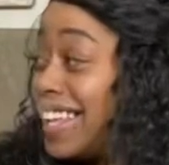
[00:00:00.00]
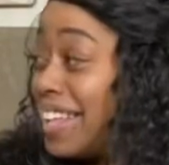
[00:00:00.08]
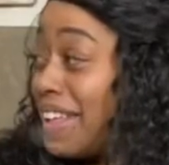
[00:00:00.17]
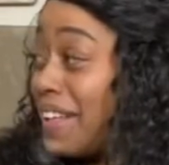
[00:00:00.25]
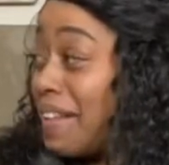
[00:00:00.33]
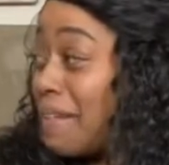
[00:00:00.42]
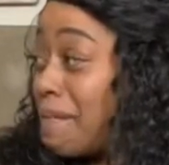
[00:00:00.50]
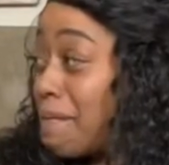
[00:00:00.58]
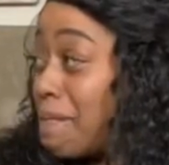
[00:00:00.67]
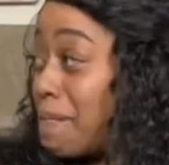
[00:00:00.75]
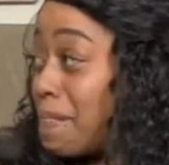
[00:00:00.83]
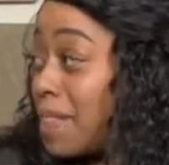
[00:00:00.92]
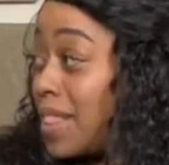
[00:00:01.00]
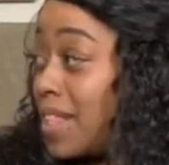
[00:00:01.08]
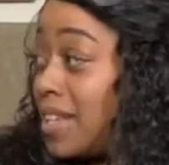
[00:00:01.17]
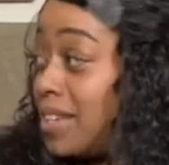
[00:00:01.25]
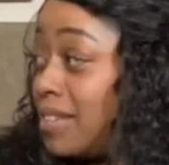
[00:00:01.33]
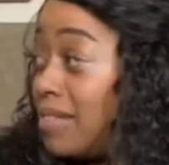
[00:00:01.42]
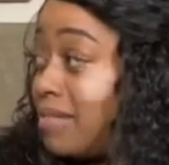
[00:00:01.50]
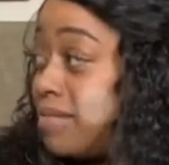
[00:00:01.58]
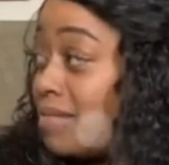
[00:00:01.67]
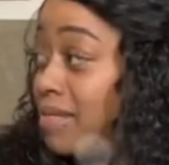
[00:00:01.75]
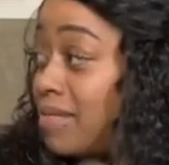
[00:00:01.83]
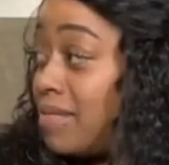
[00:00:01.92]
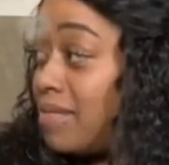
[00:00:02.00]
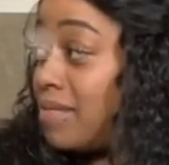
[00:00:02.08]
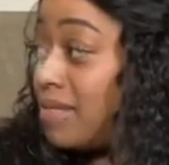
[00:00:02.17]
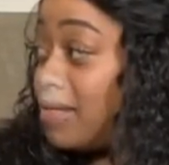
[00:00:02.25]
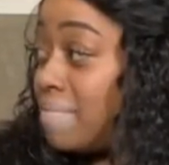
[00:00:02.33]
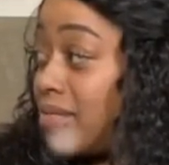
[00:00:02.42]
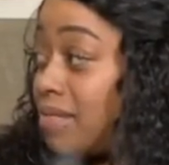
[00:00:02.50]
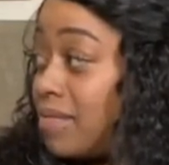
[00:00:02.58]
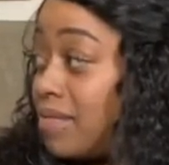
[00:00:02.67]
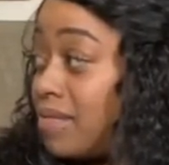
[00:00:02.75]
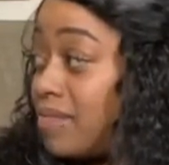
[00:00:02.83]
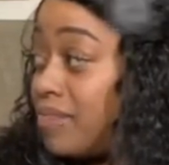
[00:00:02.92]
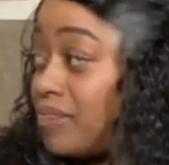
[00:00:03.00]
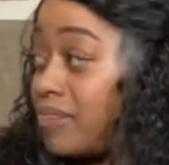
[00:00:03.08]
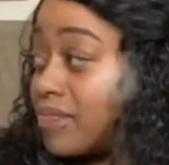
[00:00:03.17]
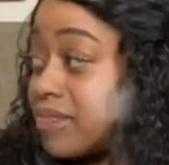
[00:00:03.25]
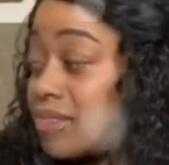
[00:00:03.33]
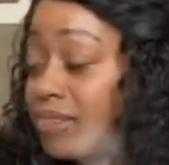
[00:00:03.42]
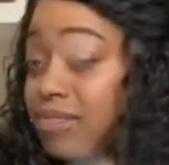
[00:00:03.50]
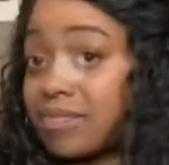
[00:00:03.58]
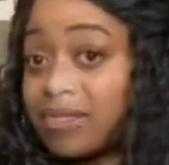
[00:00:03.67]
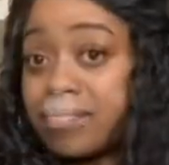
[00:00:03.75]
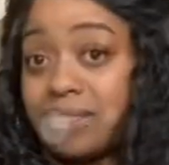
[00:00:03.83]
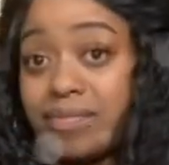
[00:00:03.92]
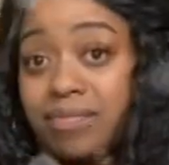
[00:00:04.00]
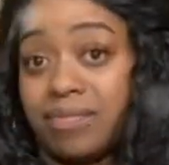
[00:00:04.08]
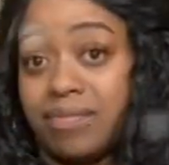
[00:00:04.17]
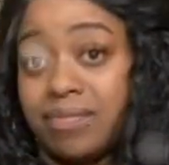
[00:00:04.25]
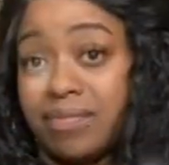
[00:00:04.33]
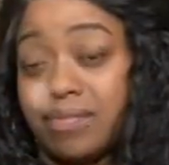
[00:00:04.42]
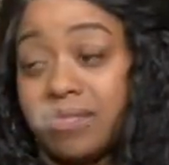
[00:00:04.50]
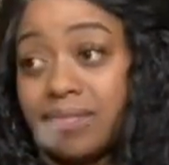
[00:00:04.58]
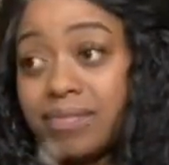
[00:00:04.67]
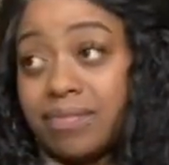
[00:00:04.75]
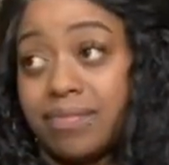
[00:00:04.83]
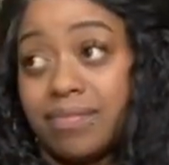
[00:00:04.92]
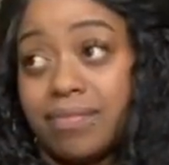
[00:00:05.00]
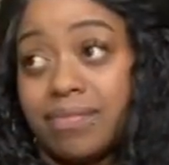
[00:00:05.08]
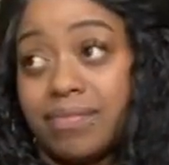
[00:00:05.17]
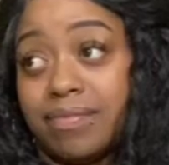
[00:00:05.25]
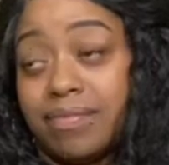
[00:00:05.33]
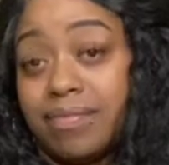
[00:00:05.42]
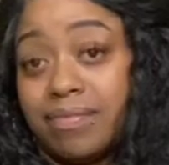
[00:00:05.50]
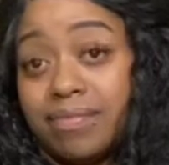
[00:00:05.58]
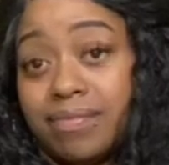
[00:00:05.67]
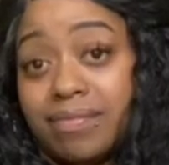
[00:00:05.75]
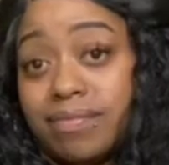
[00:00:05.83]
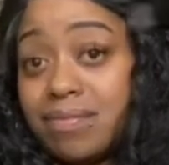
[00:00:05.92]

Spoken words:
(not speaking)